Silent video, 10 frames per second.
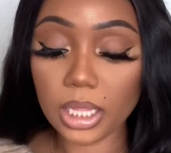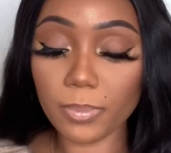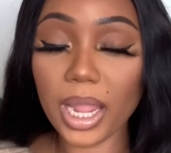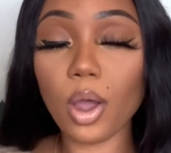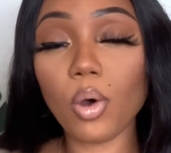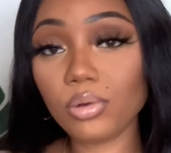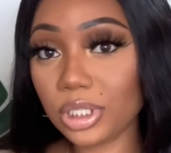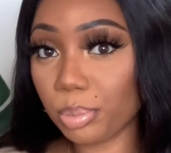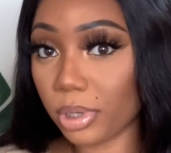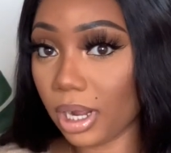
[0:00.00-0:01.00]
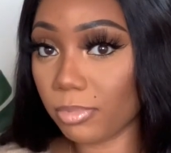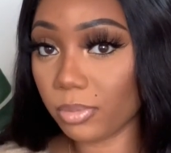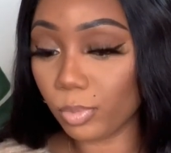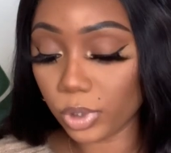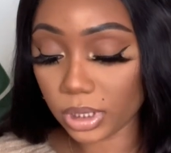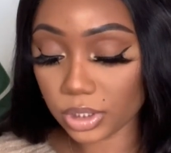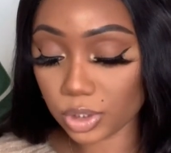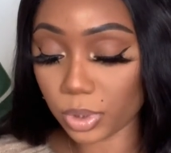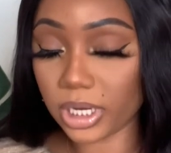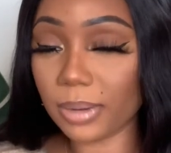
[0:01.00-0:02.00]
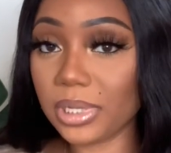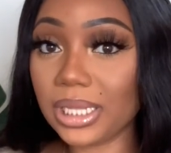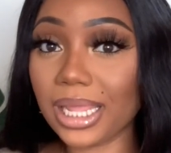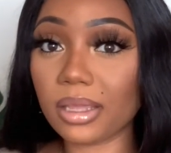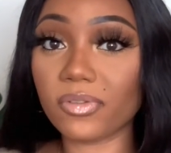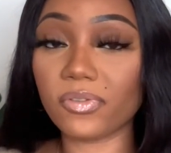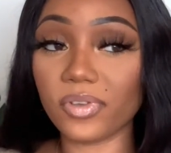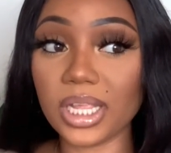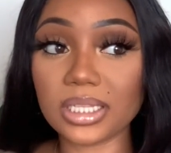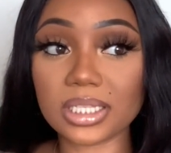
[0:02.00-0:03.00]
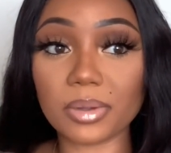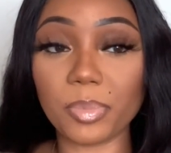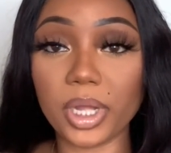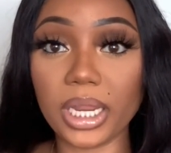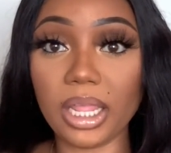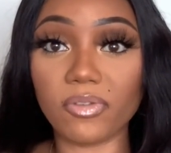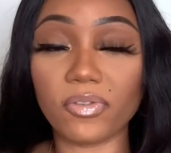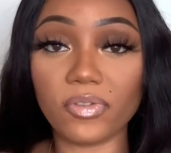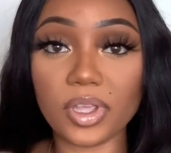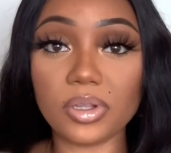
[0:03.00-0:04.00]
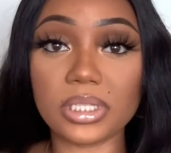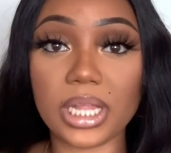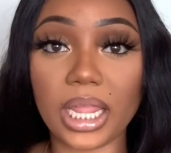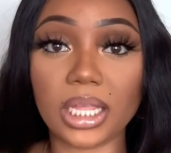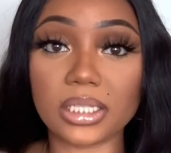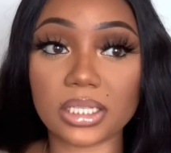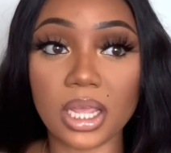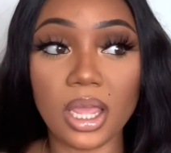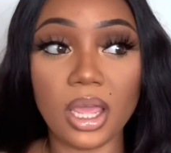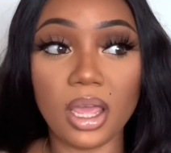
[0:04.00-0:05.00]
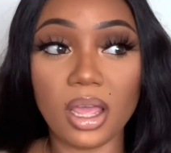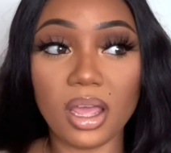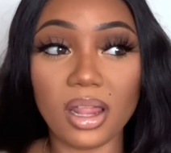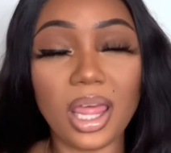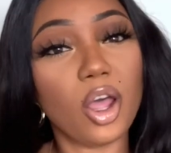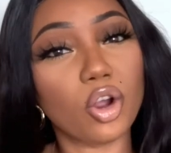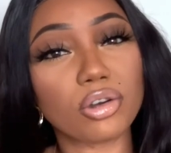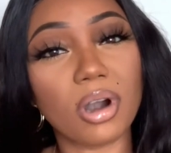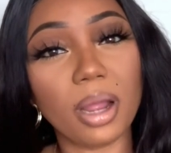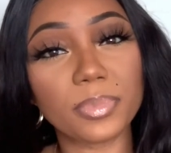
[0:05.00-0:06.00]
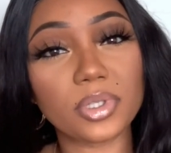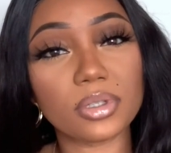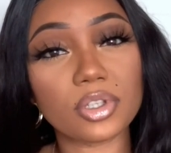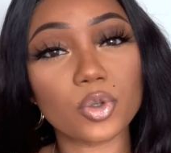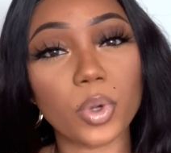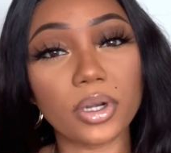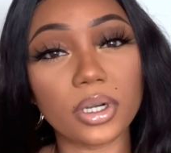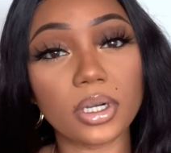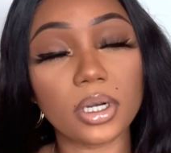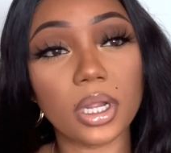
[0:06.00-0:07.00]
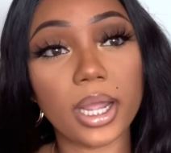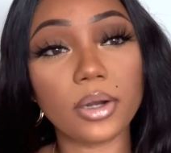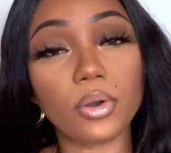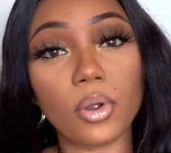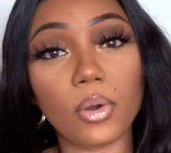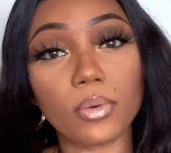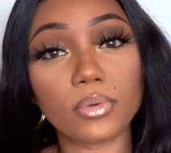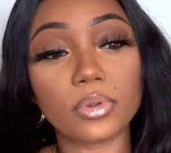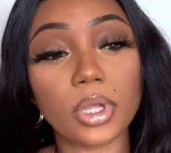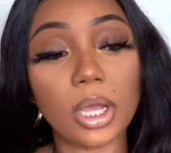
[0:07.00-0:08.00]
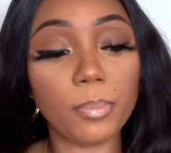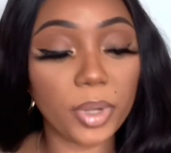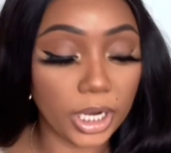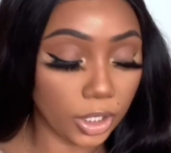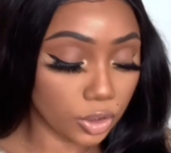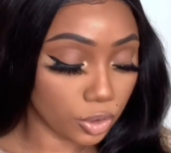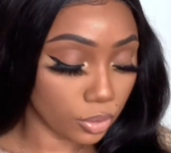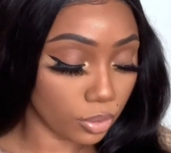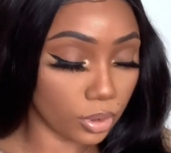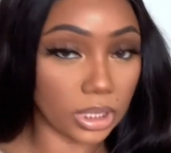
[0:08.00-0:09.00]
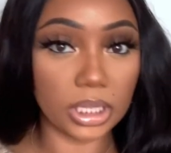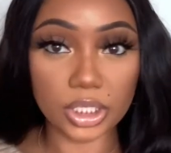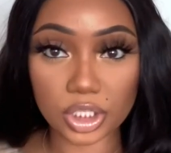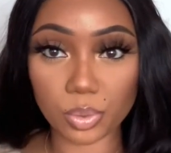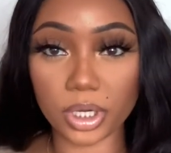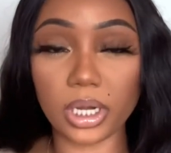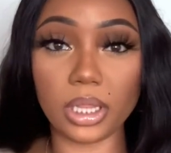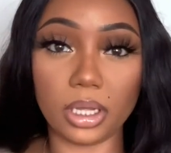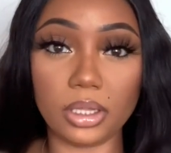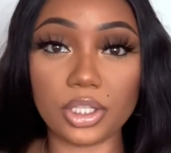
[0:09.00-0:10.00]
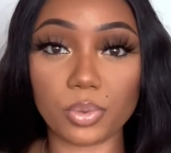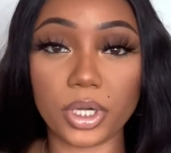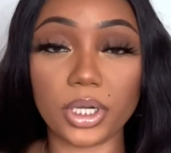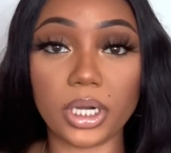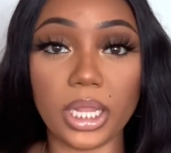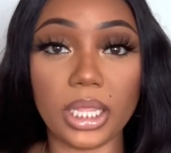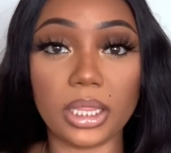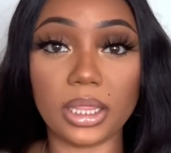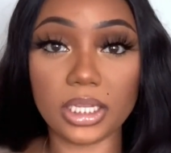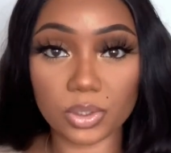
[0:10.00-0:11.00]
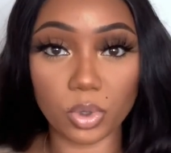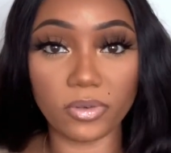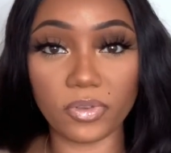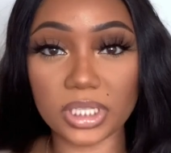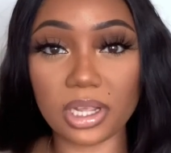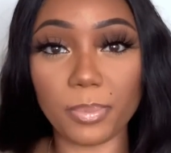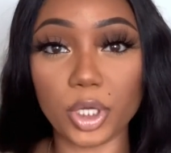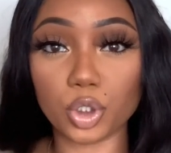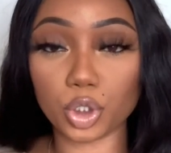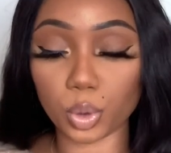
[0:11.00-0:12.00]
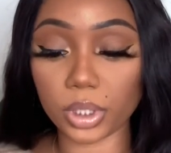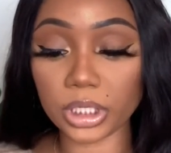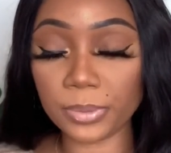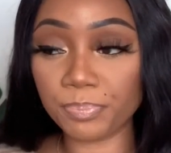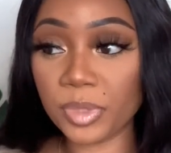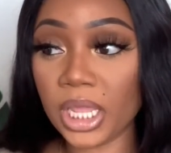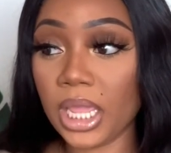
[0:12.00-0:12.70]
my only problem with this sweater, I mean like it fits, but it feels like it's like a cropped sweater. I don't know. Compared to this sweater and the other sweater, this one fits a bit shorter.